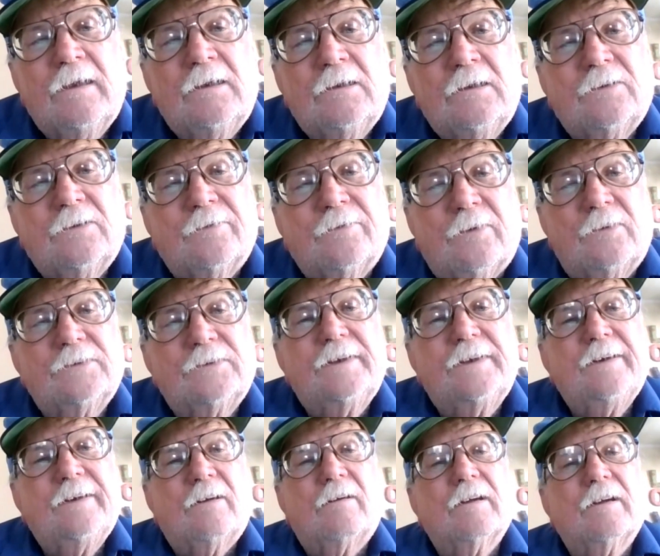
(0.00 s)
So those are
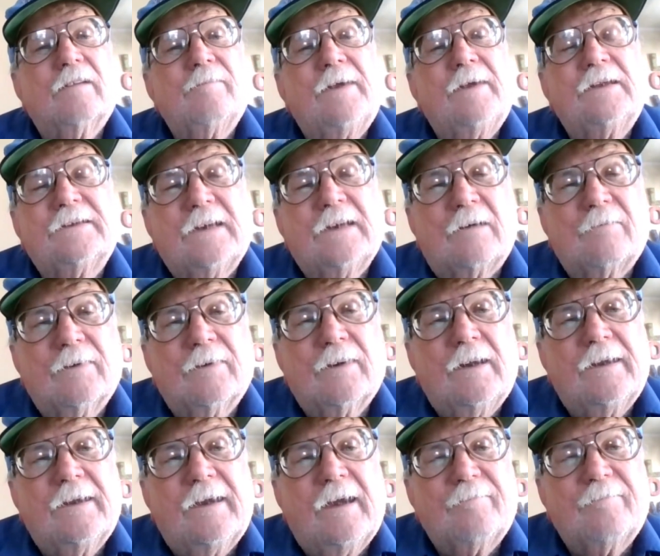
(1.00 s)
the arguments that we're
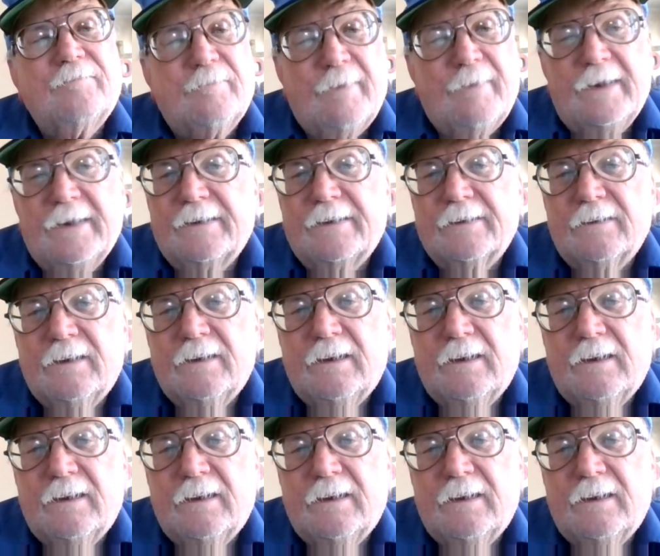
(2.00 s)
going to have to make,